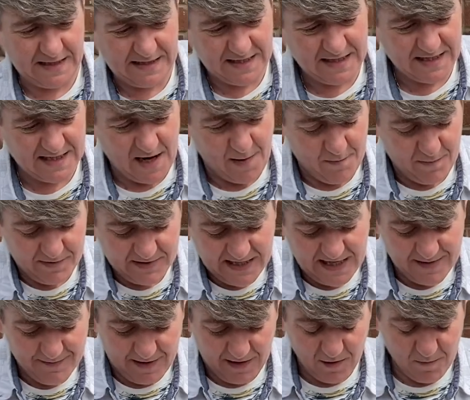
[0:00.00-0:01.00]
to take
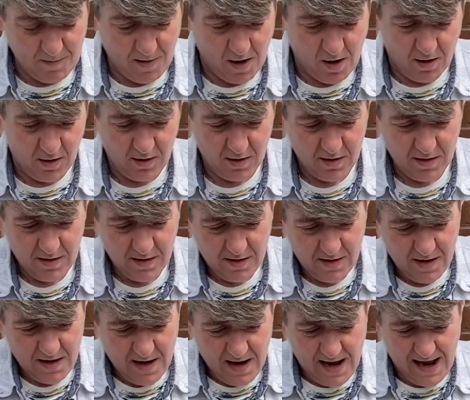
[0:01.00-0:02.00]
them out of the pot
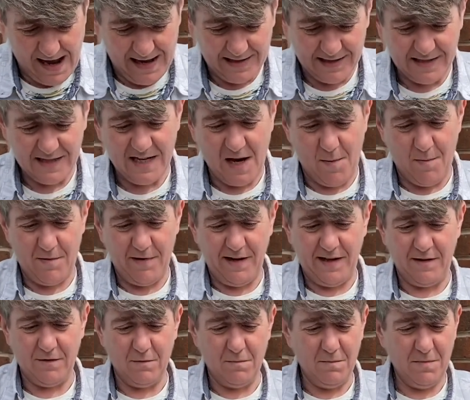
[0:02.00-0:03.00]
and
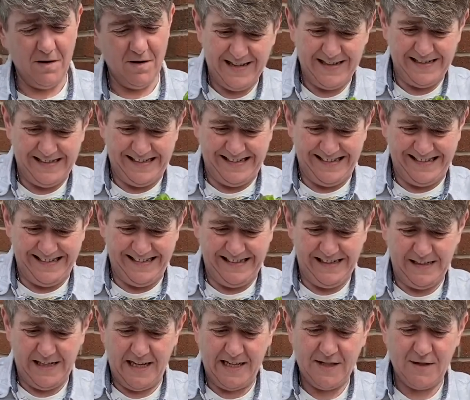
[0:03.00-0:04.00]
separate them.
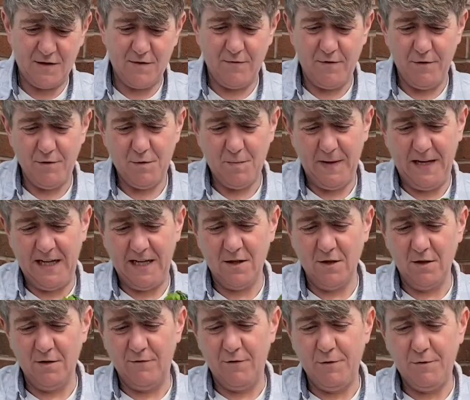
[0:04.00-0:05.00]
It's the root. We need
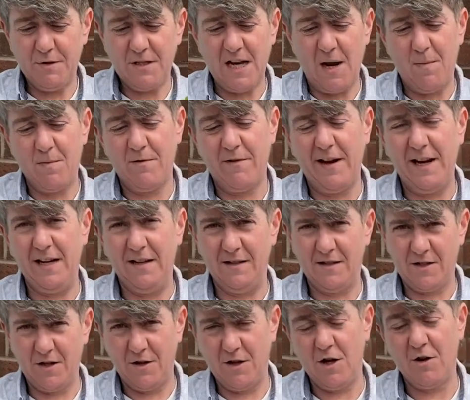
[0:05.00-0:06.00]
all the roots separating
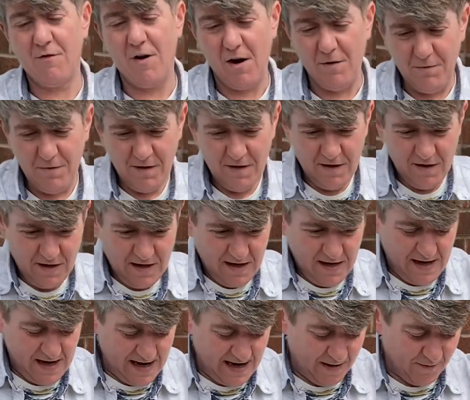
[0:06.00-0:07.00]
so they grow.
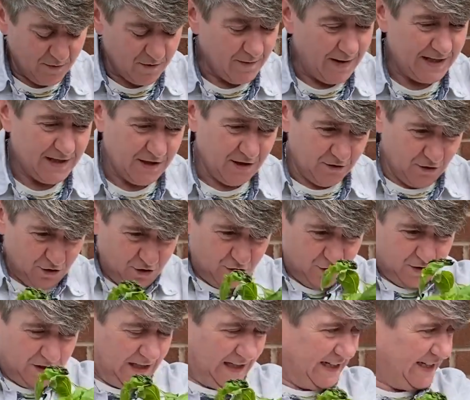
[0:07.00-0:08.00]
Otherwise they'll just
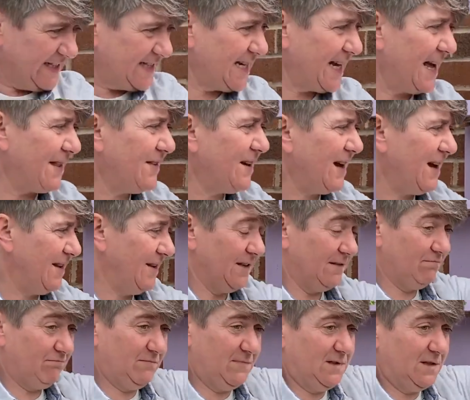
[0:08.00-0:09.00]
sort of cling together and
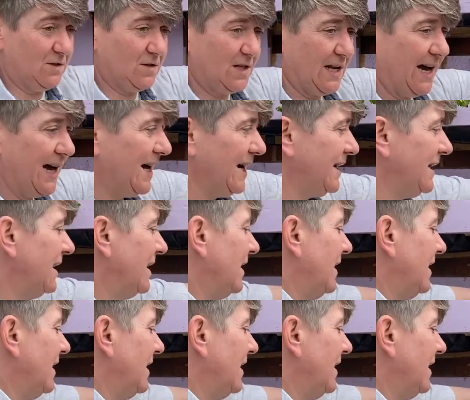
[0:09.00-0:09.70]
then just die.